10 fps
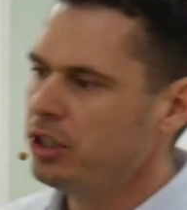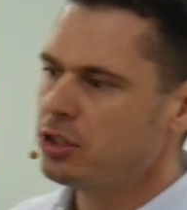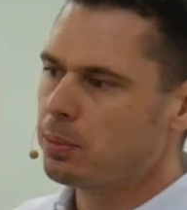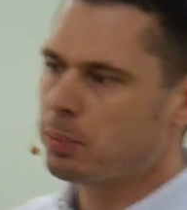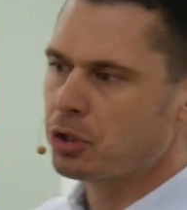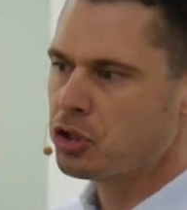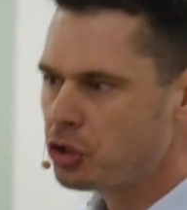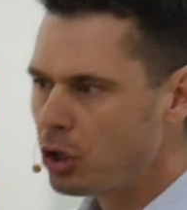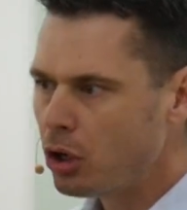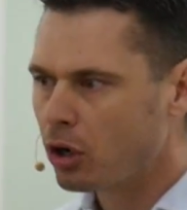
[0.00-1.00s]
to
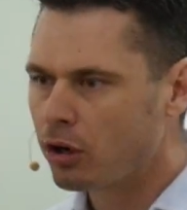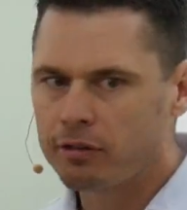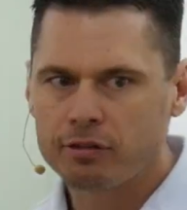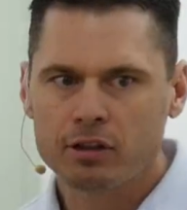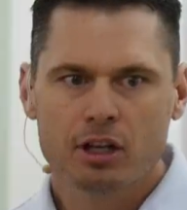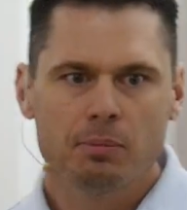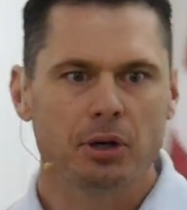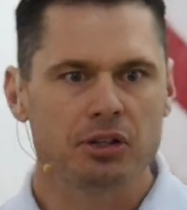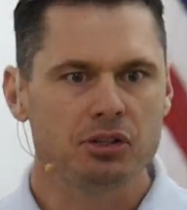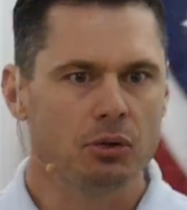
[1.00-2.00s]
preserve,
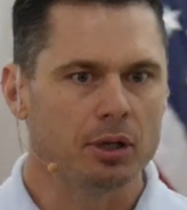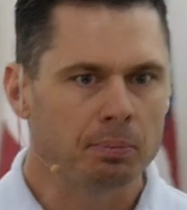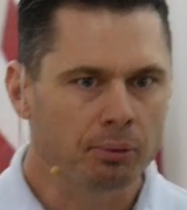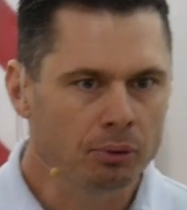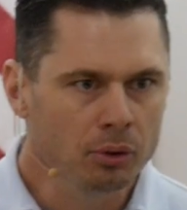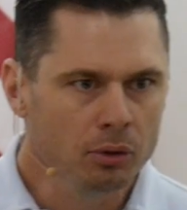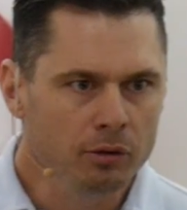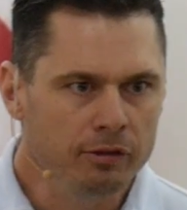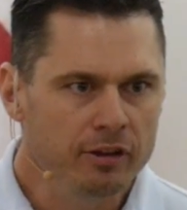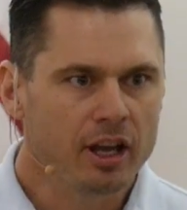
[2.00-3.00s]
but to
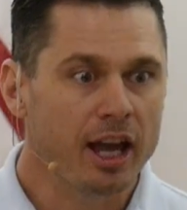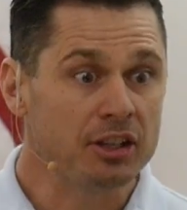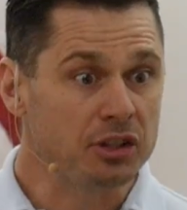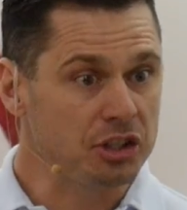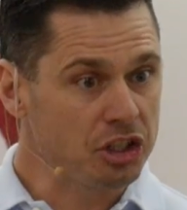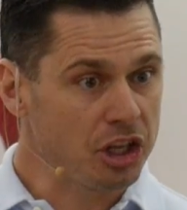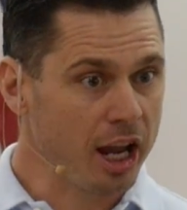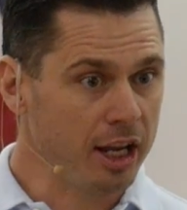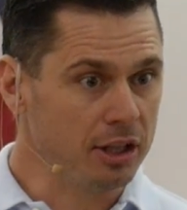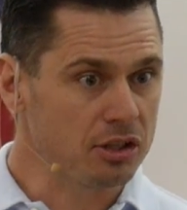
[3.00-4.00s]
improve and to
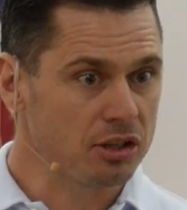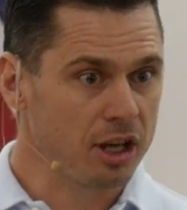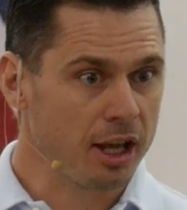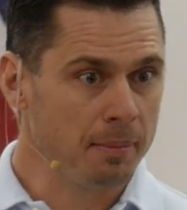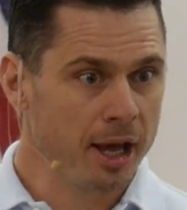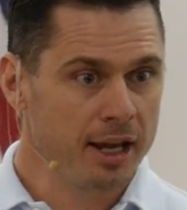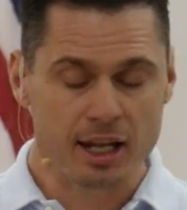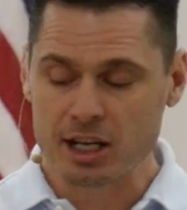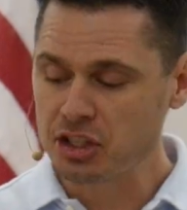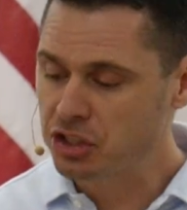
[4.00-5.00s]
change. Amen?
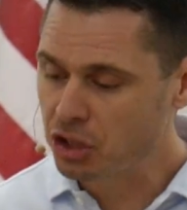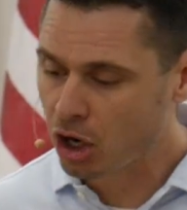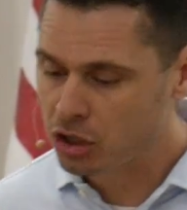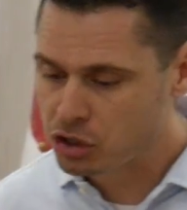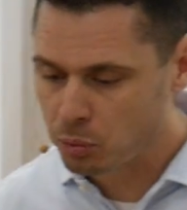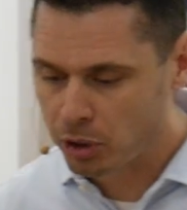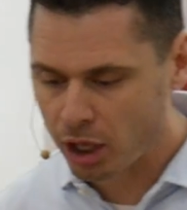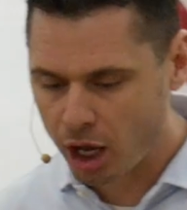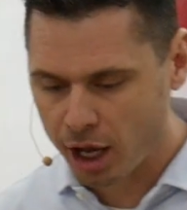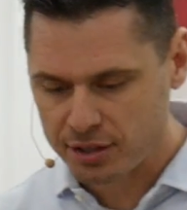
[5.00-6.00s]
And it starts with
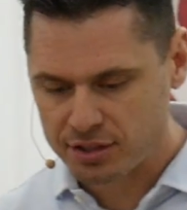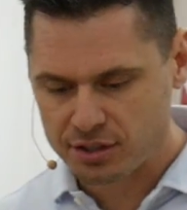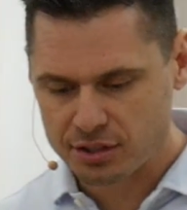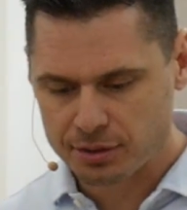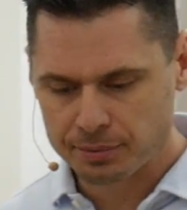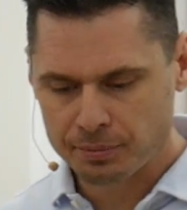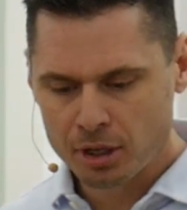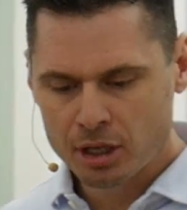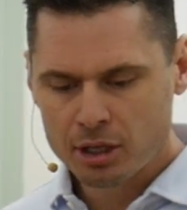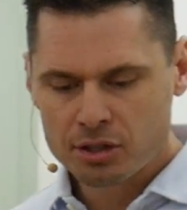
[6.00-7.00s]
us.
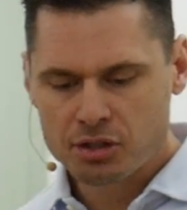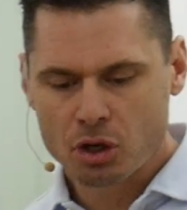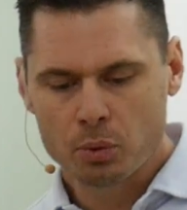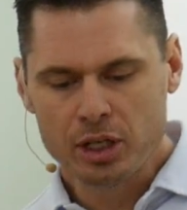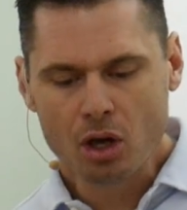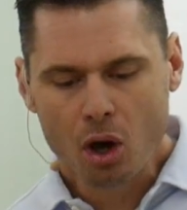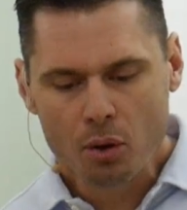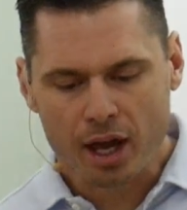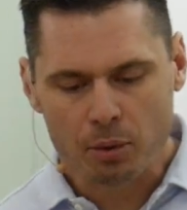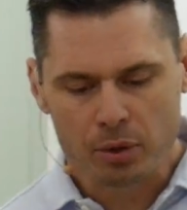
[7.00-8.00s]
So we know
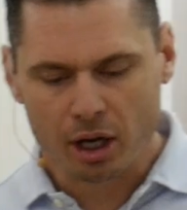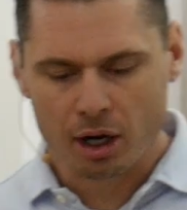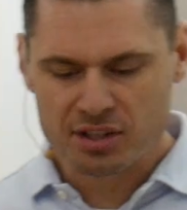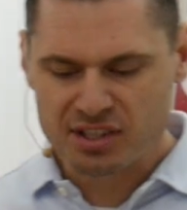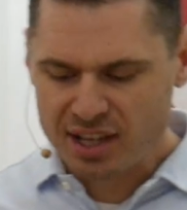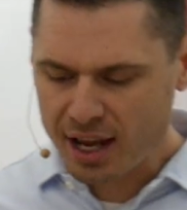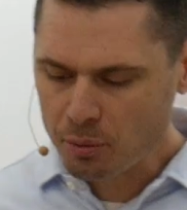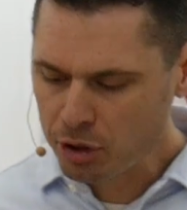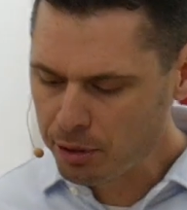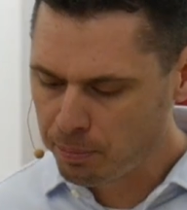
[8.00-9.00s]
that are sent
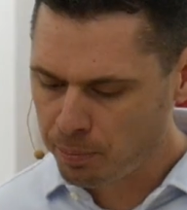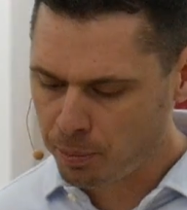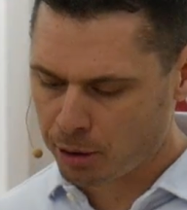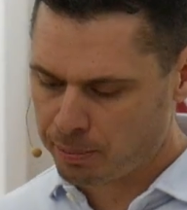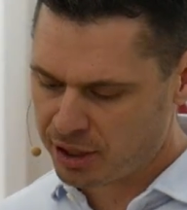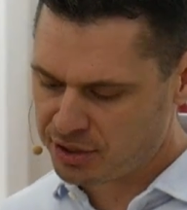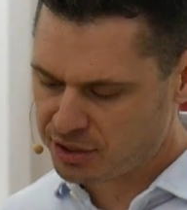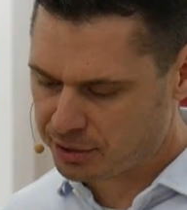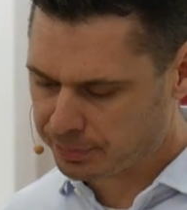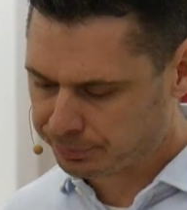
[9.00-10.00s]
with a
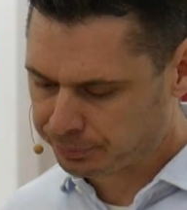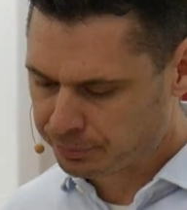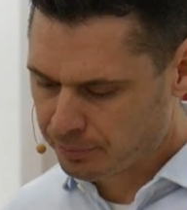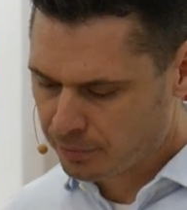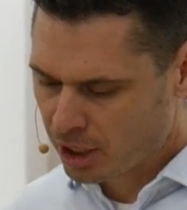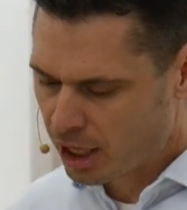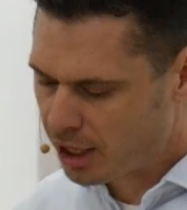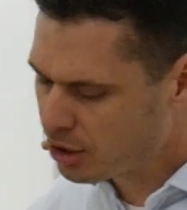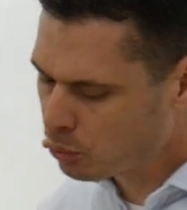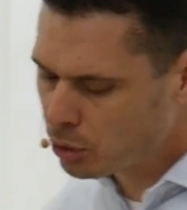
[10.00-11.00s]
purpose,
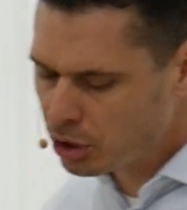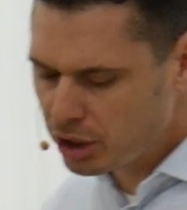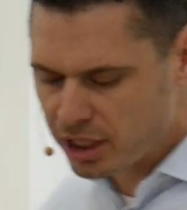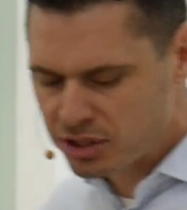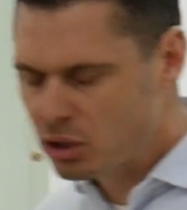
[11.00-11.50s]
And there really is